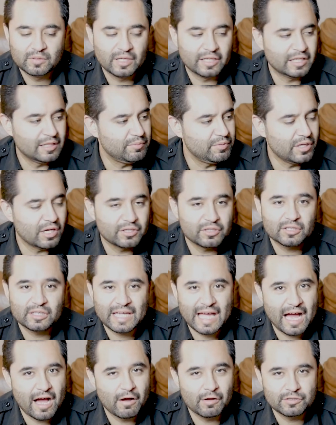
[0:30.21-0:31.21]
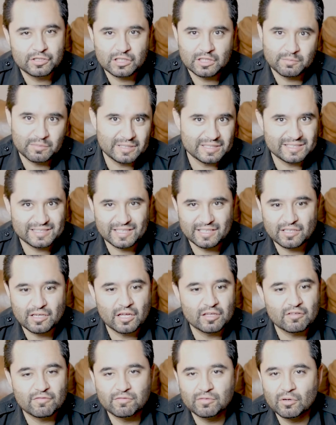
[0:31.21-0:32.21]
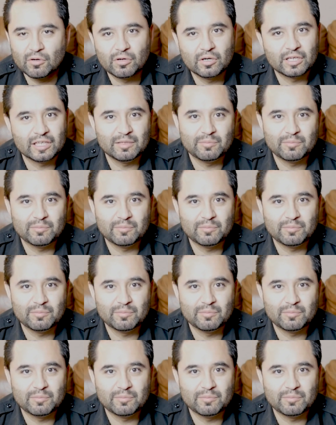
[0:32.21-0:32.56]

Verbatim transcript: it could be on your couch, it could be sitting on the floor,